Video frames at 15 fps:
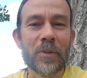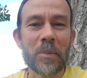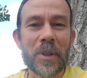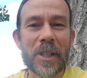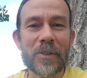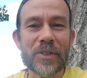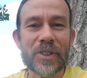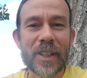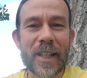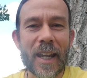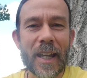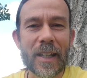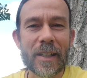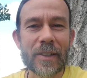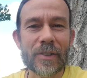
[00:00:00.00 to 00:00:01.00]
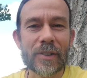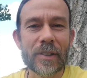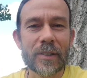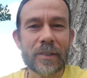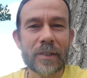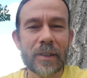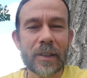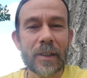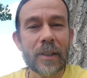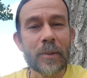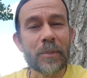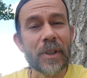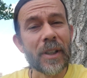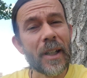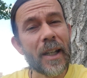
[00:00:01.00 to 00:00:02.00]
For me, it was the 80s,
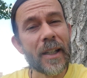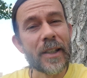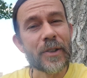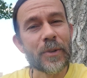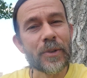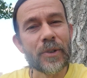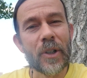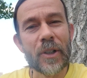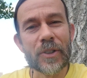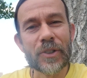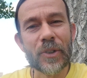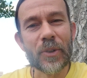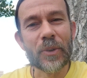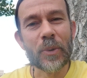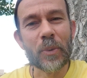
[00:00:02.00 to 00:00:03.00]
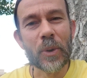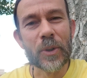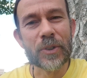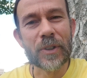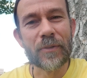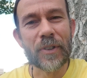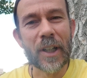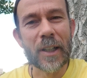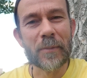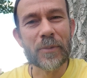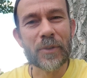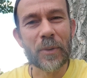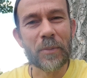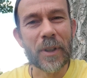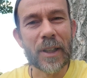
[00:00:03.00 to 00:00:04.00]
but the 80s was also the worst of
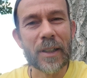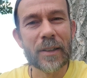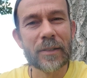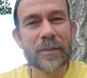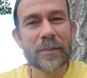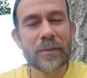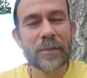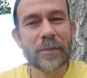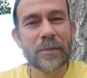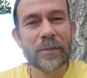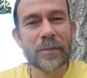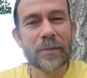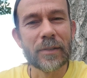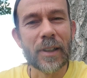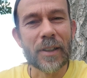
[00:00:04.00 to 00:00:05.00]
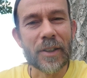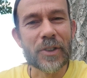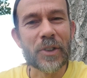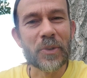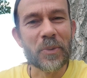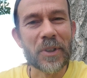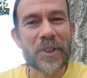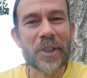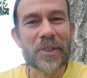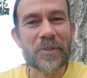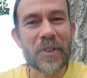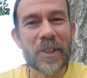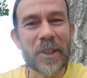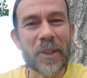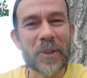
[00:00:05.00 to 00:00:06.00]
times for me. And this is what this
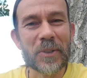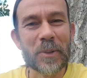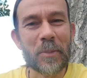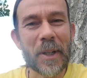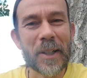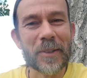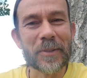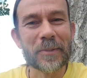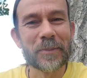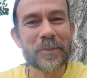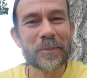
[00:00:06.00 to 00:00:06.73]
video is about.